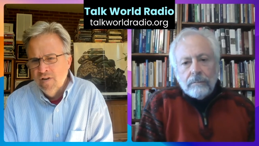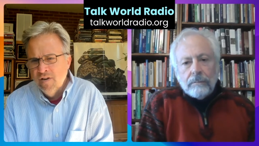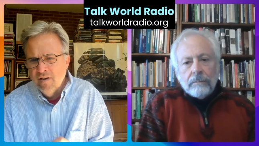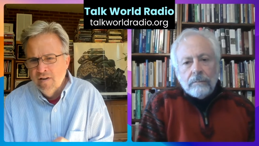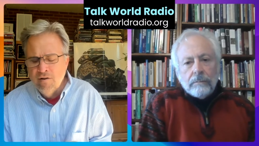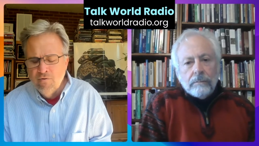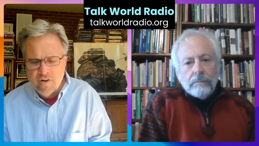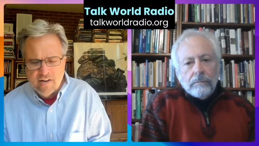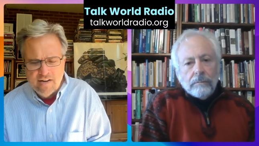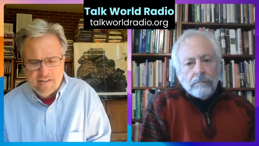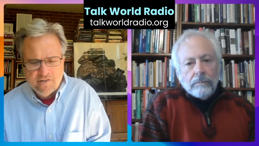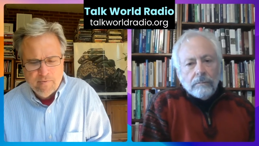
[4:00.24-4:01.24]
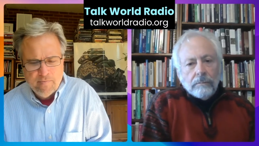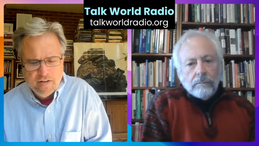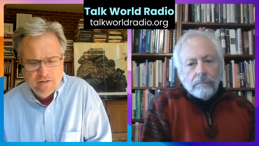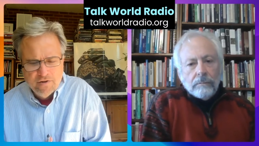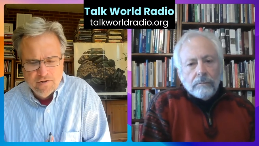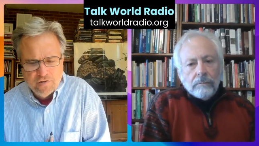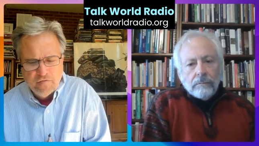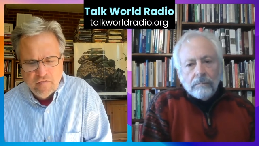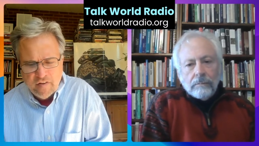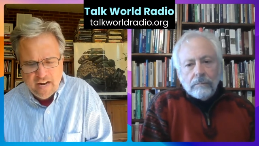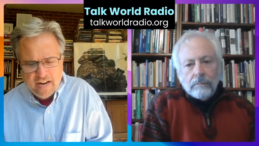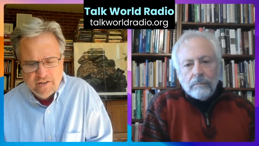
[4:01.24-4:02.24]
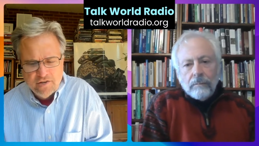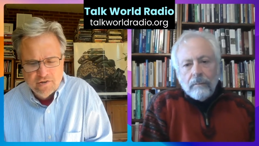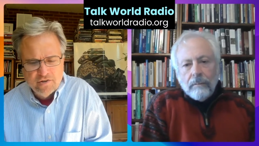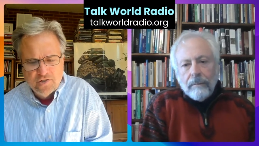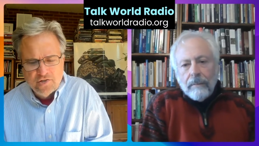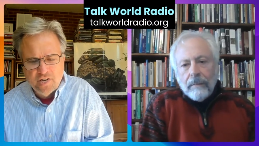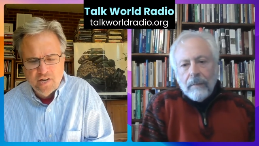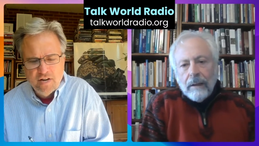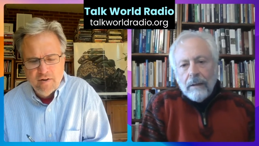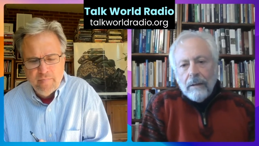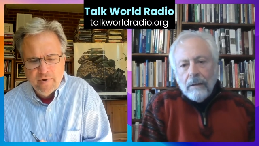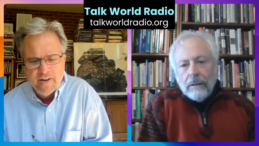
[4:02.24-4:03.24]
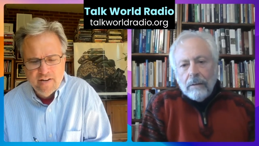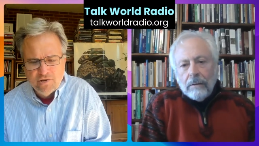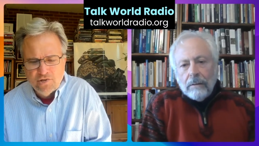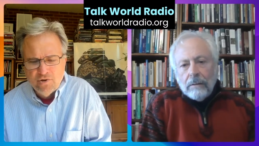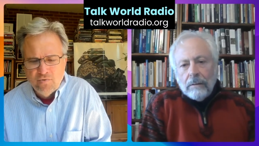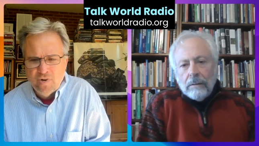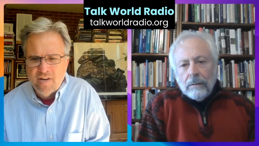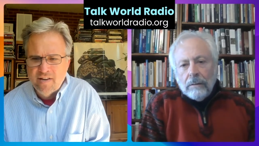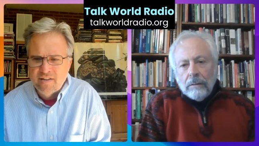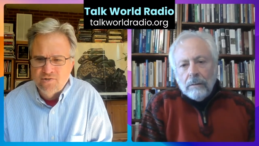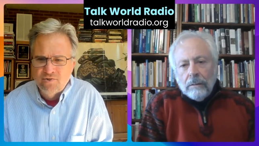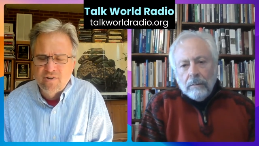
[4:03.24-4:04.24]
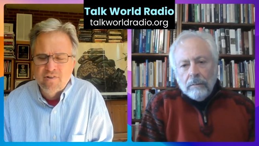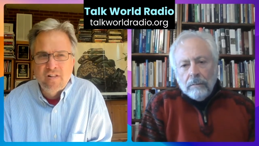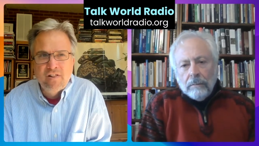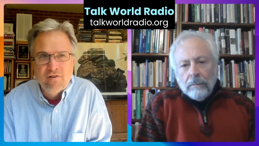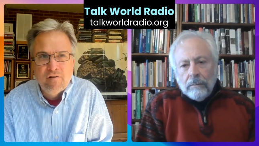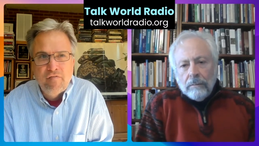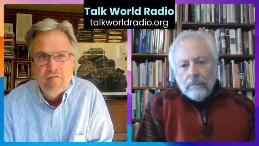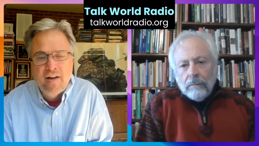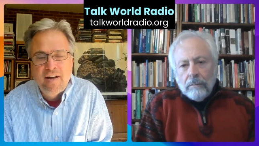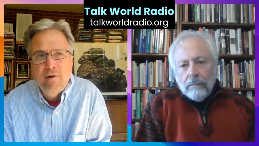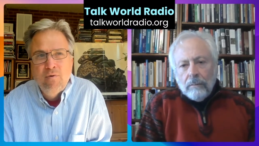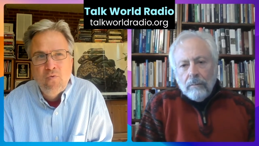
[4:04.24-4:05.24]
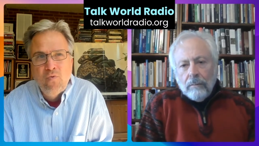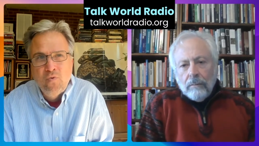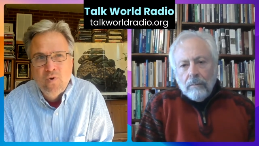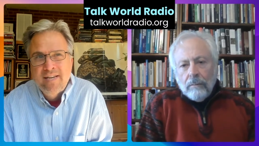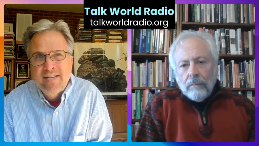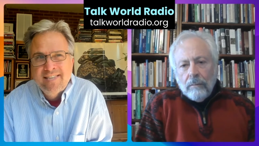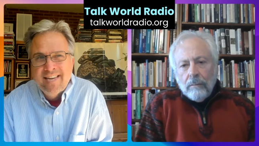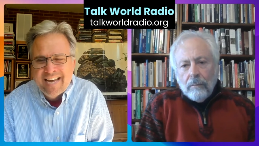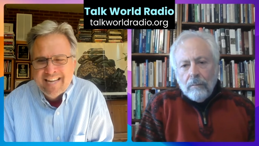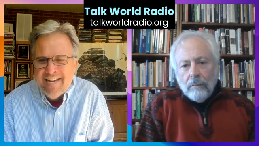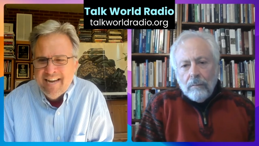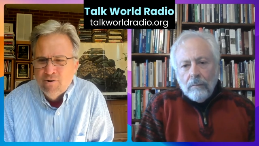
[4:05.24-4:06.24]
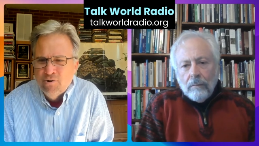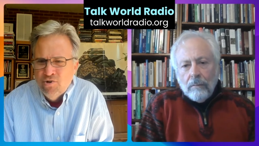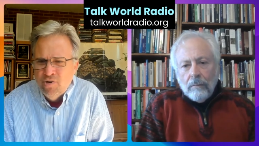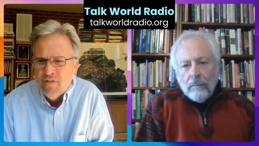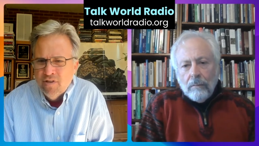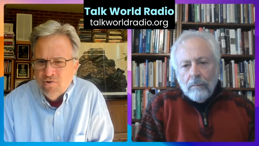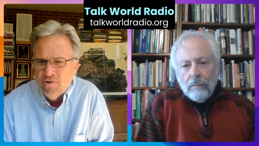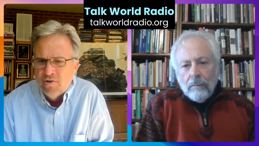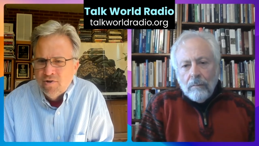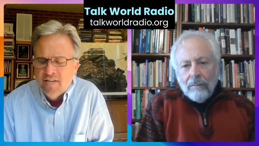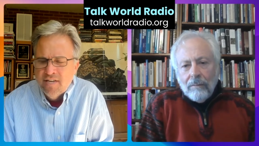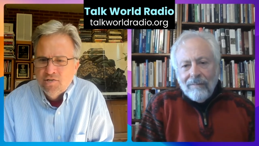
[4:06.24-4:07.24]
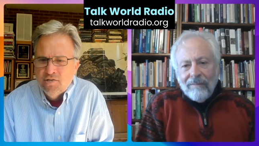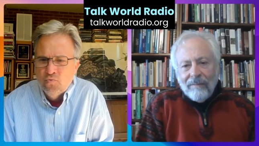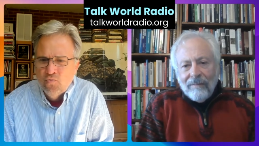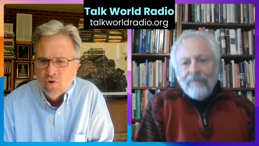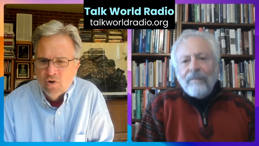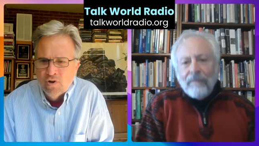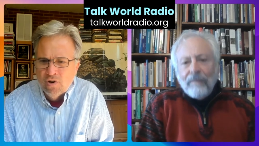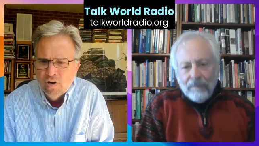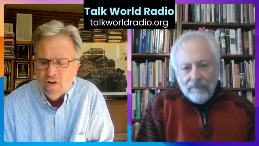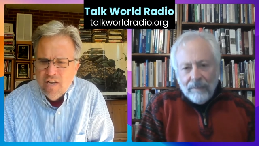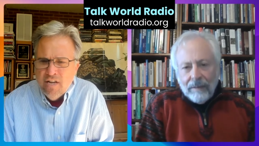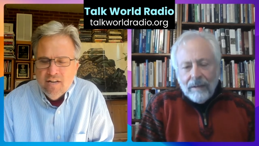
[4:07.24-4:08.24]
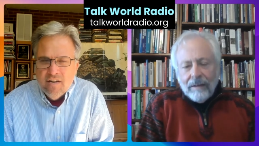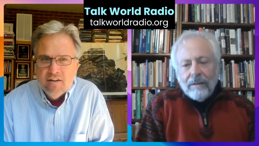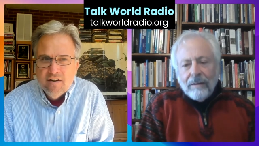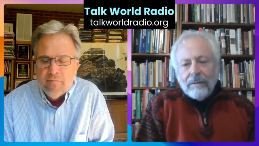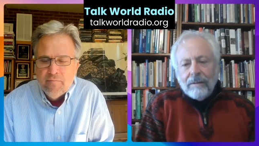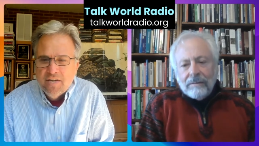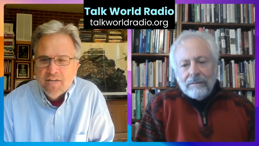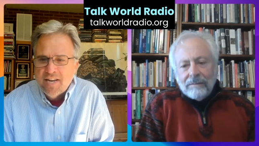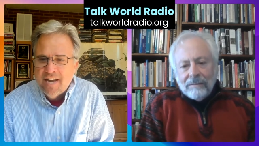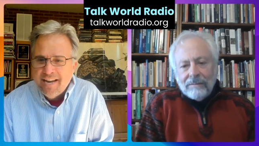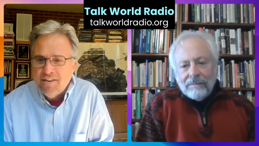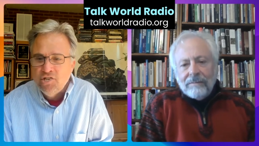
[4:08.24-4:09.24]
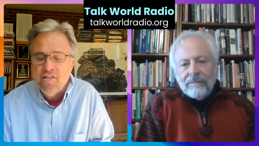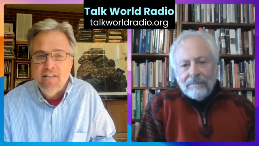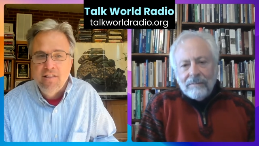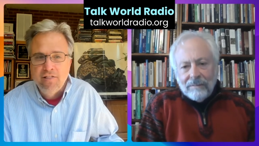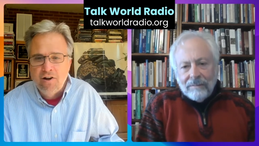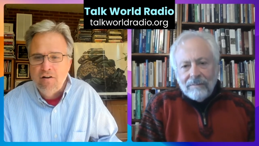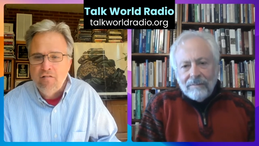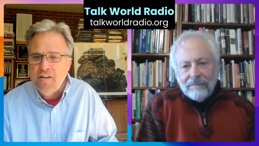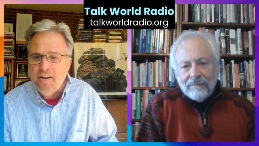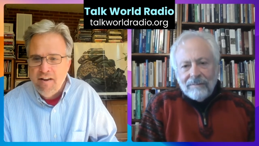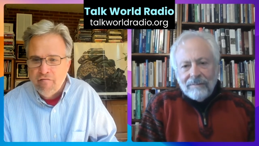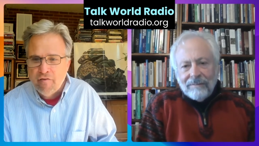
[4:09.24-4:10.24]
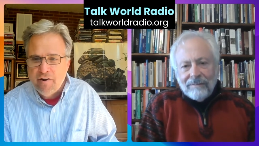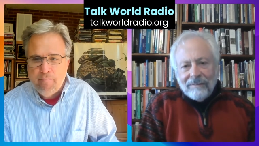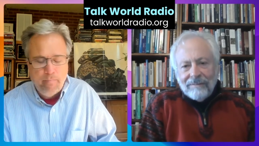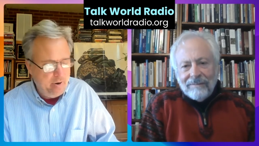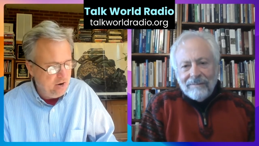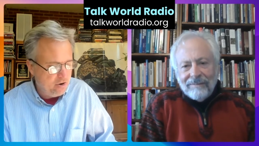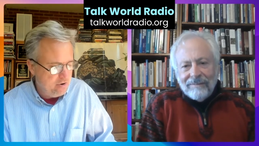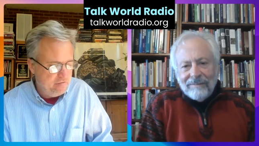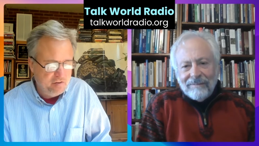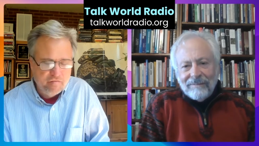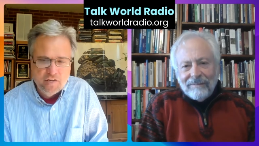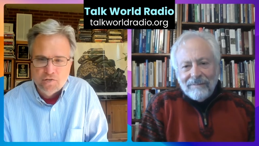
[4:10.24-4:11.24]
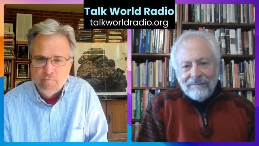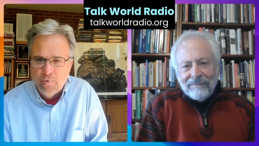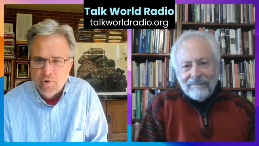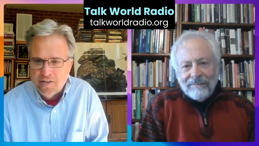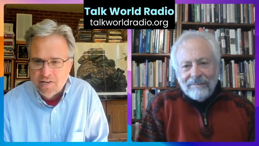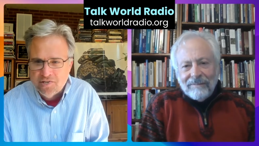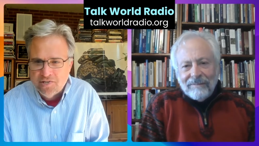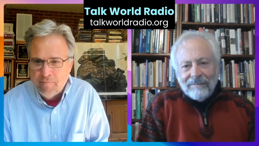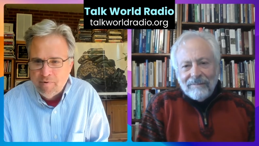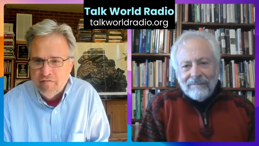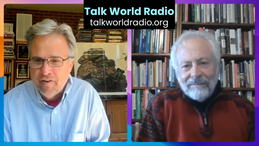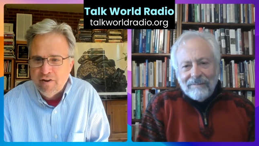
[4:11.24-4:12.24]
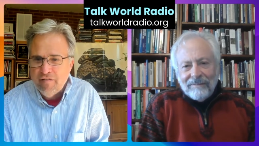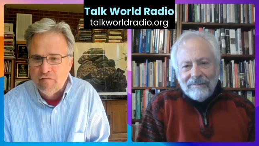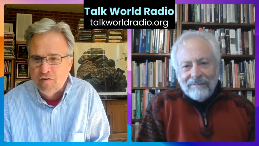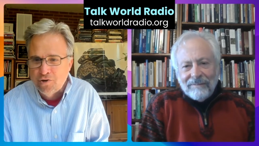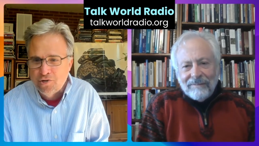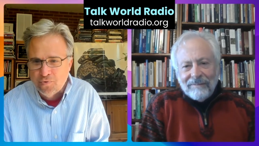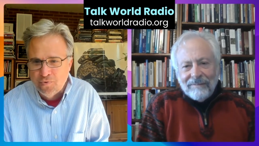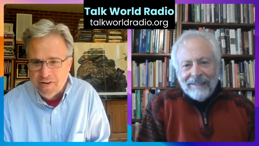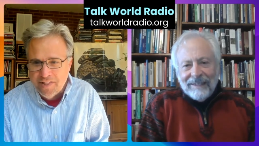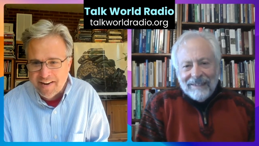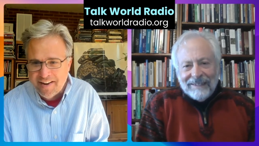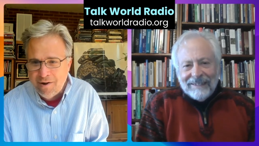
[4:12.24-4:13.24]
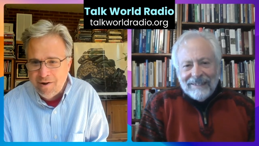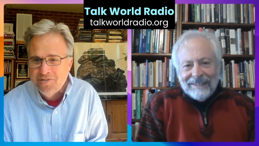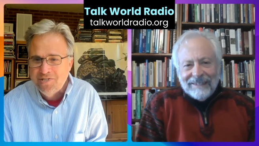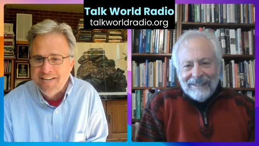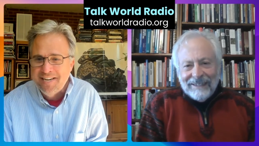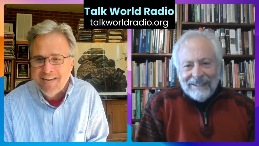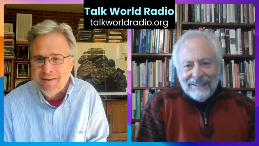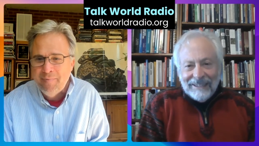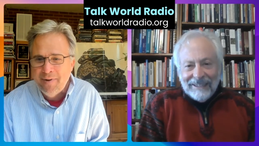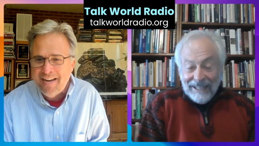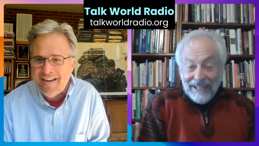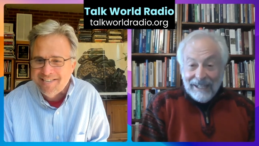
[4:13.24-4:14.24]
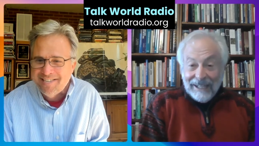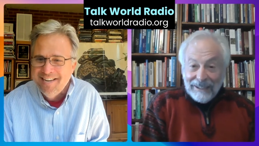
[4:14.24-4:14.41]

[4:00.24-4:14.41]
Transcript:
Speaker 1: I, I want to ask about those factors, uh, but I also want to sort of clarify exactly how good the good old days were um, because I actually loved every paragraph of this book except the very first one that I almost didn't get past